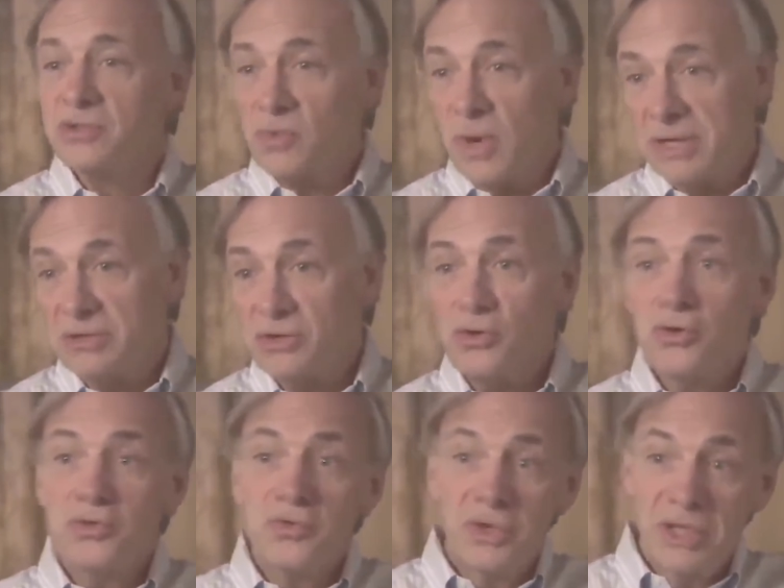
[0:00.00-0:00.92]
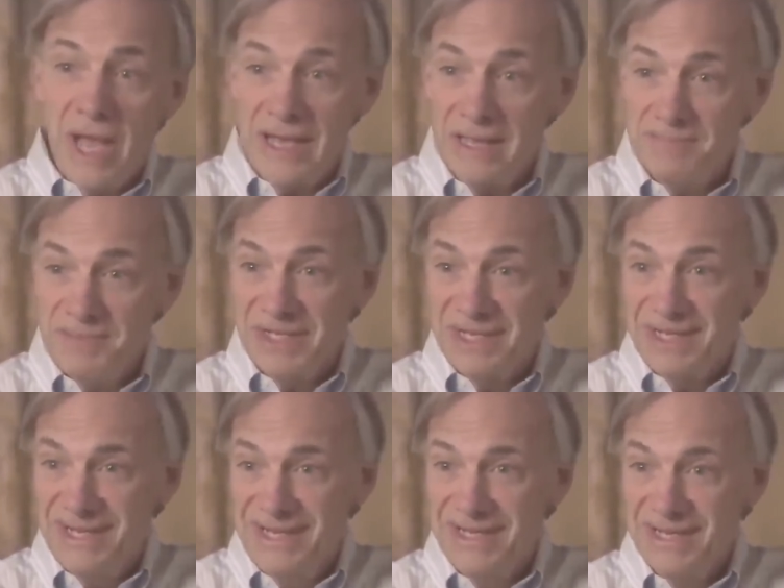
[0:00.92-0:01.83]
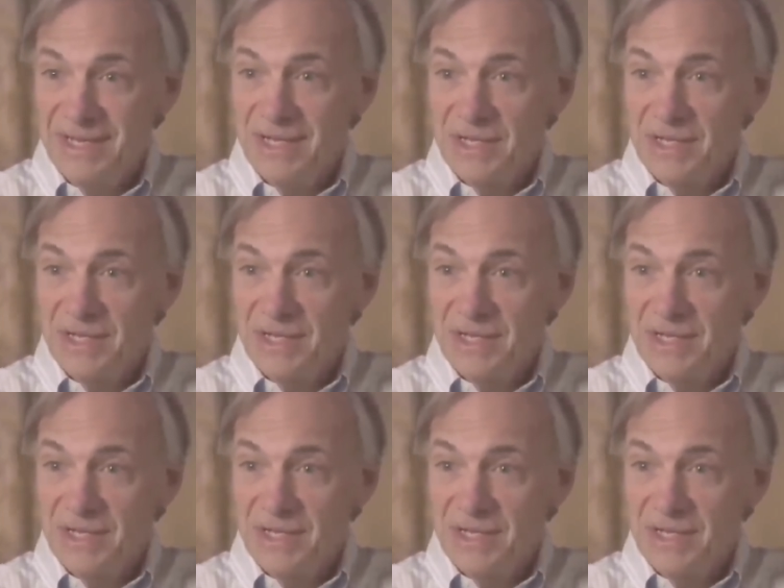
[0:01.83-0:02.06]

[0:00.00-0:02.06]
Do I learn reliability?